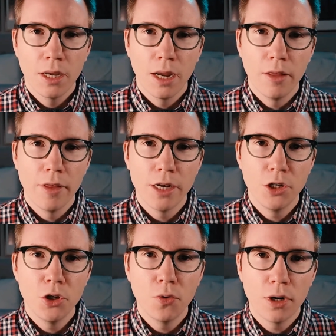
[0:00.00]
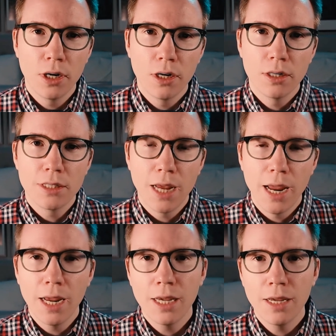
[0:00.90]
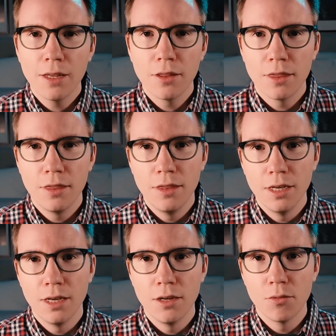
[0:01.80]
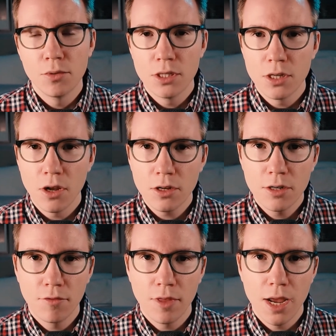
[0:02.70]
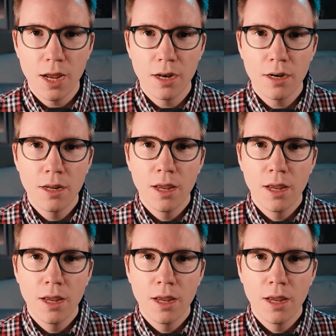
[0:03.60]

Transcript: and then you're taking the results of that